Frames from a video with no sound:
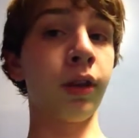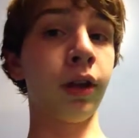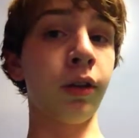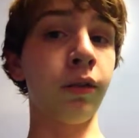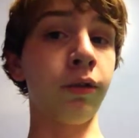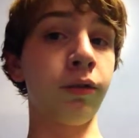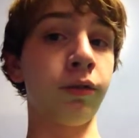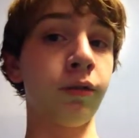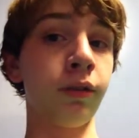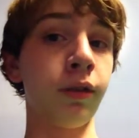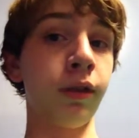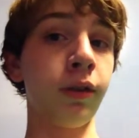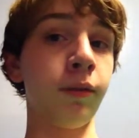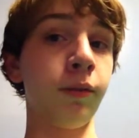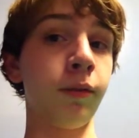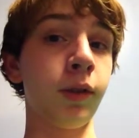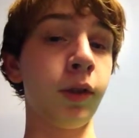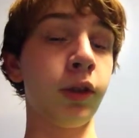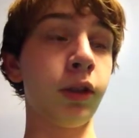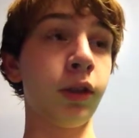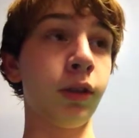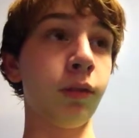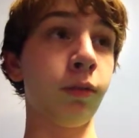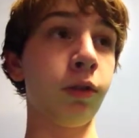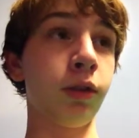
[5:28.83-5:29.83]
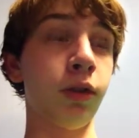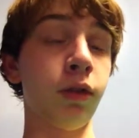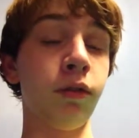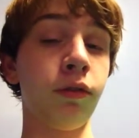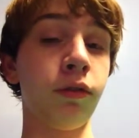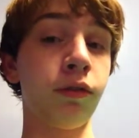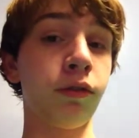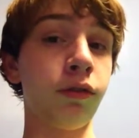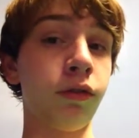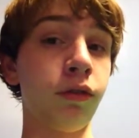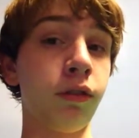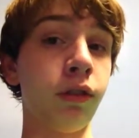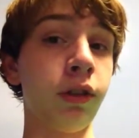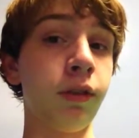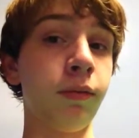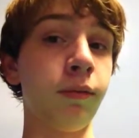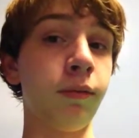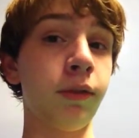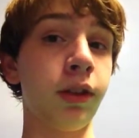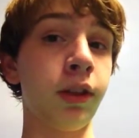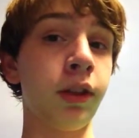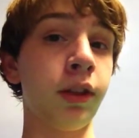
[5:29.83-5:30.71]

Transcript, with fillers: I'll stream some to UStream